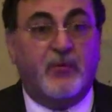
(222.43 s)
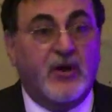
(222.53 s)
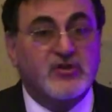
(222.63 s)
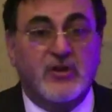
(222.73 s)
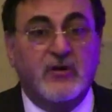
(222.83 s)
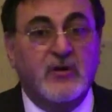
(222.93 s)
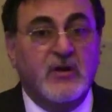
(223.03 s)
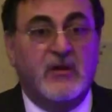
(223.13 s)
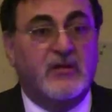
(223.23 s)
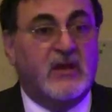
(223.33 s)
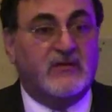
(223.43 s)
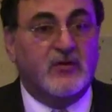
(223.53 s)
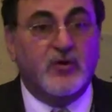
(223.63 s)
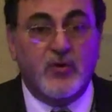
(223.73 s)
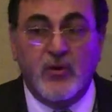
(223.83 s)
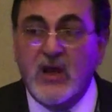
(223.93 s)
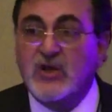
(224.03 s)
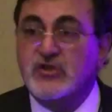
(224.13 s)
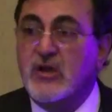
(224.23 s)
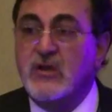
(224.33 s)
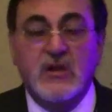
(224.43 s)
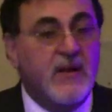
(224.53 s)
pressure, the circulation,